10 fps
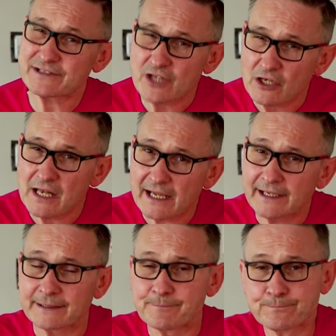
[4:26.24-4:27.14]
it's
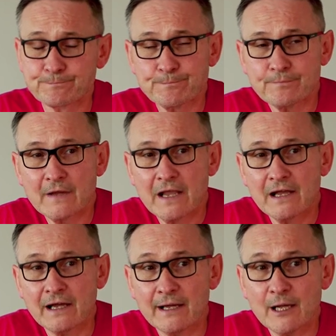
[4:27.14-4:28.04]
online.
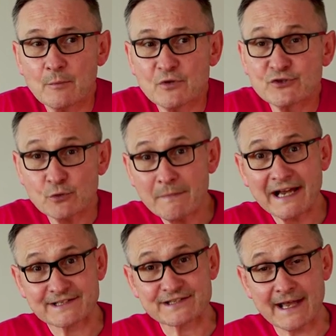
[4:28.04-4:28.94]
Some
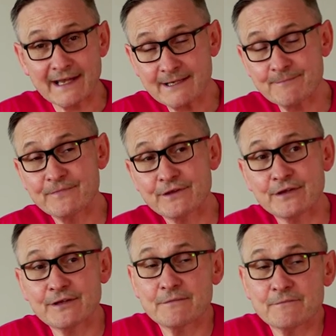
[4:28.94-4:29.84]
might say
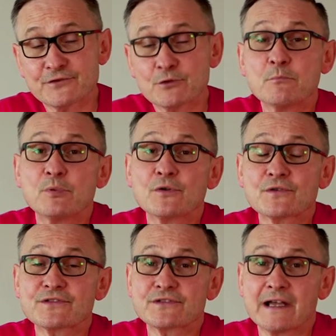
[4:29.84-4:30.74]
that some
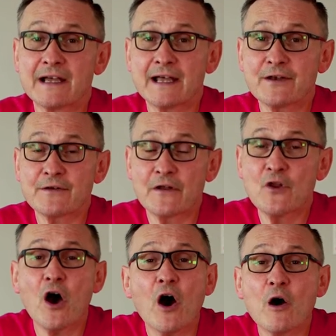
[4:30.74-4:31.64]
books and
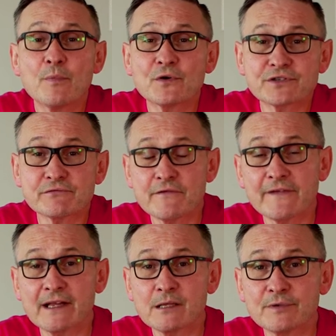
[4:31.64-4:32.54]
not all books are
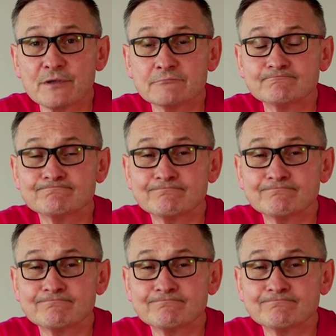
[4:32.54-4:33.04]
available,